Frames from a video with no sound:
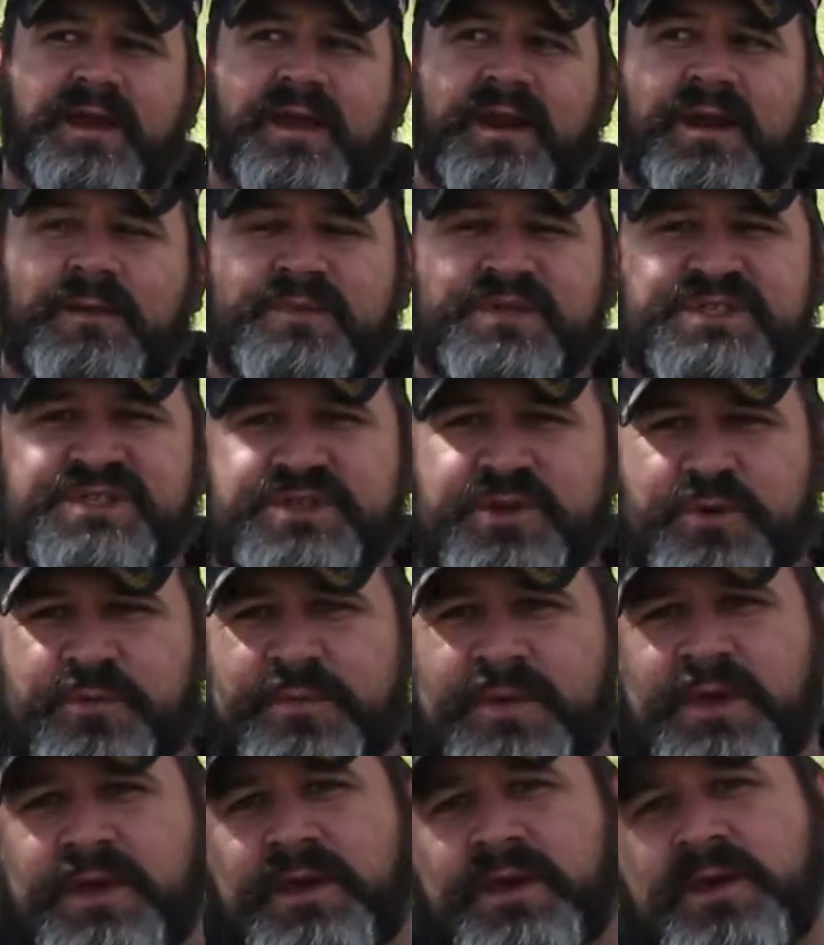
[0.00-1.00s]
And I'm
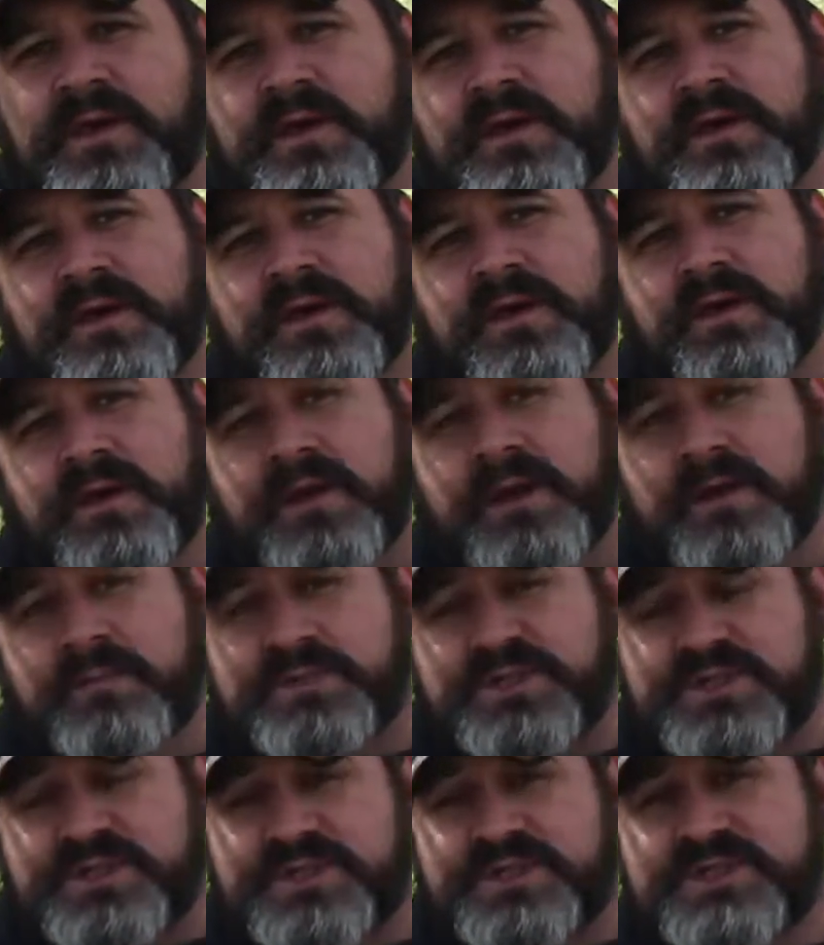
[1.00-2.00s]
assuming, and I'm
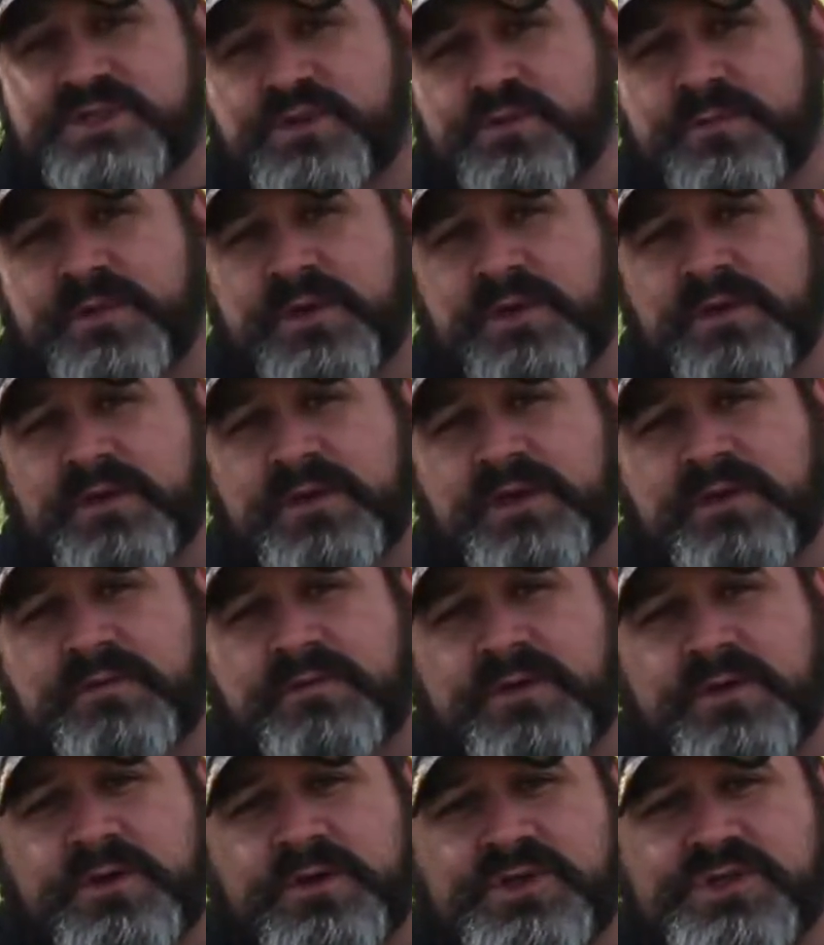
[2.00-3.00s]
just assuming,
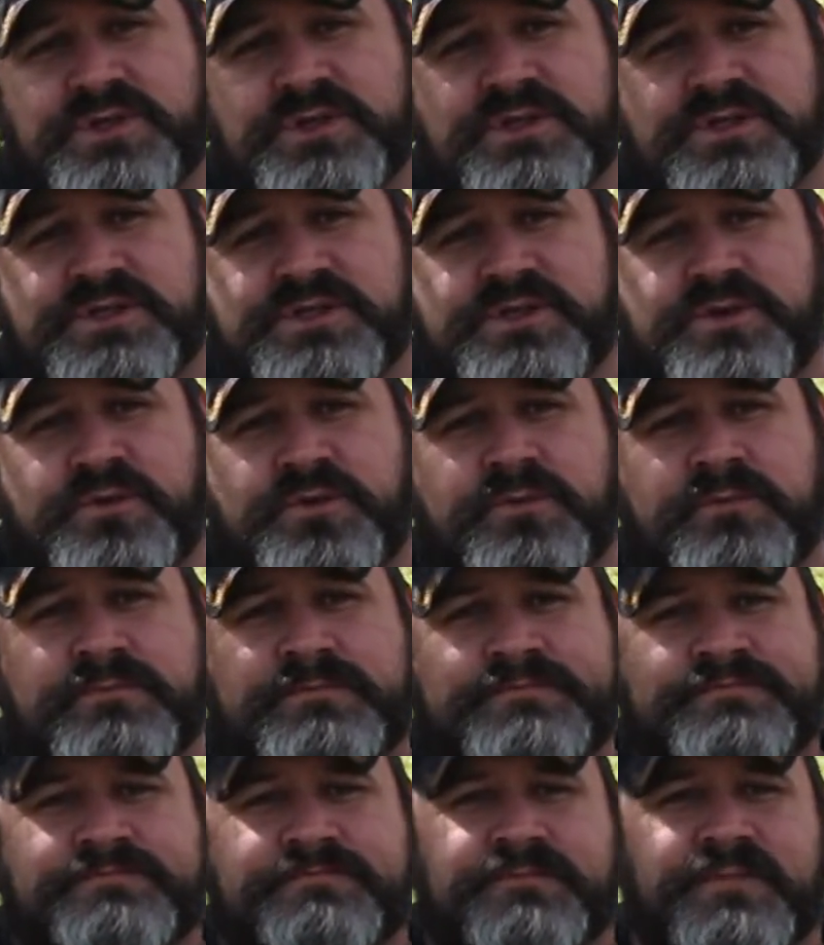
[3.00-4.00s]
even though you shouldn't assume,
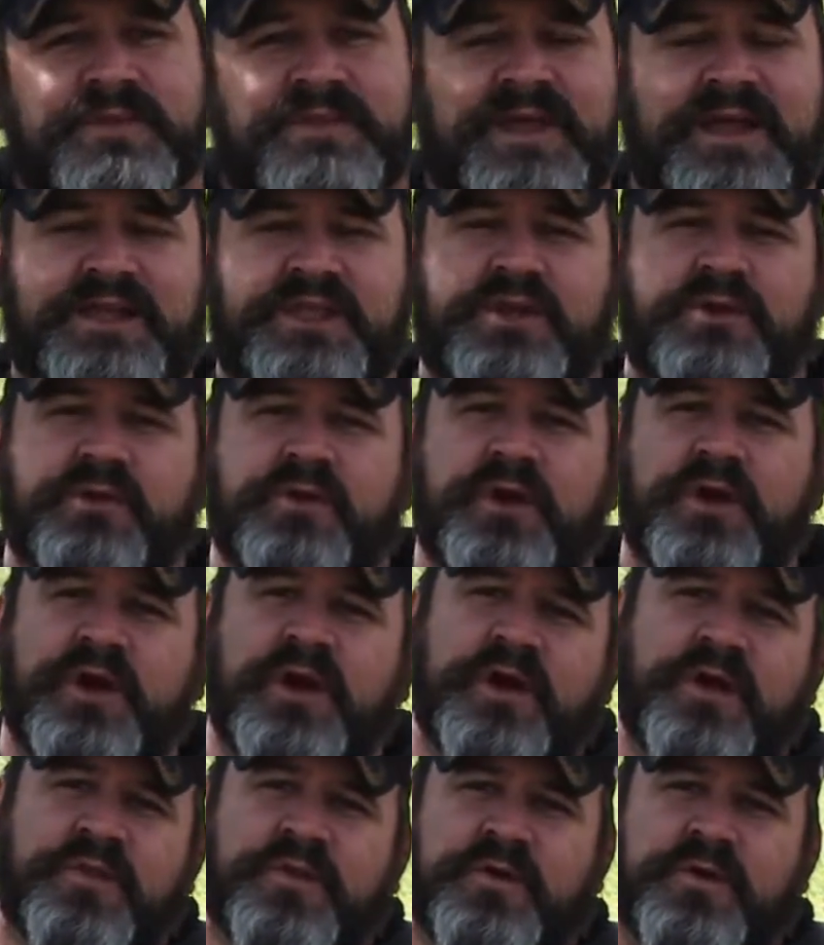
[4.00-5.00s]
that your
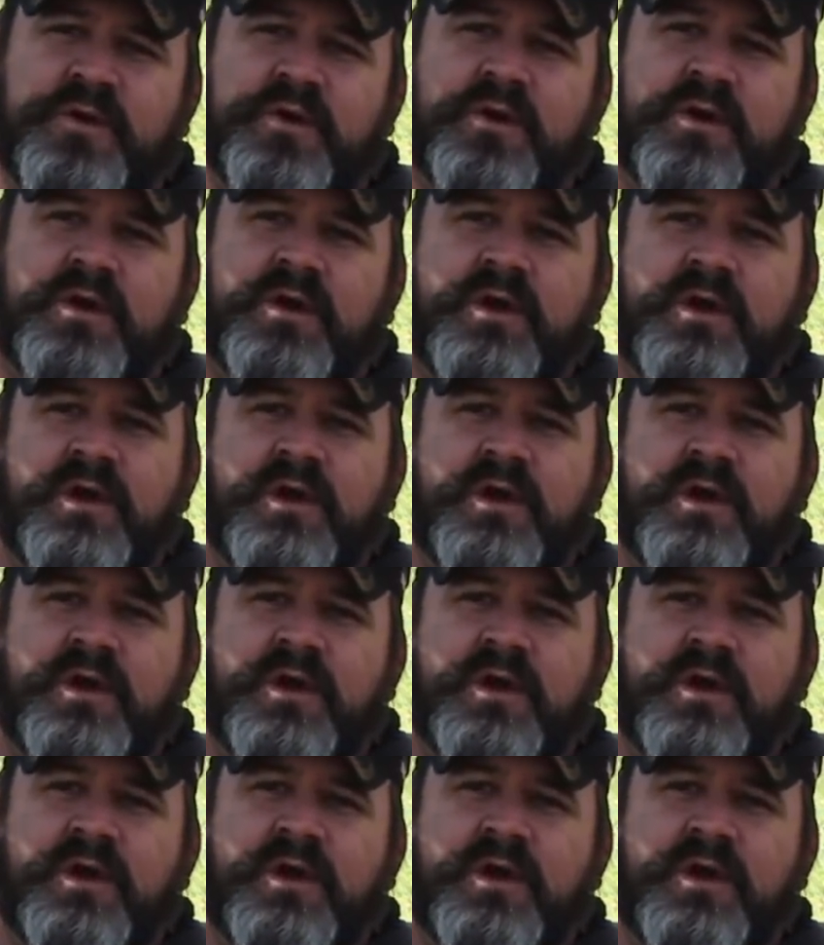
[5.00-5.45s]
other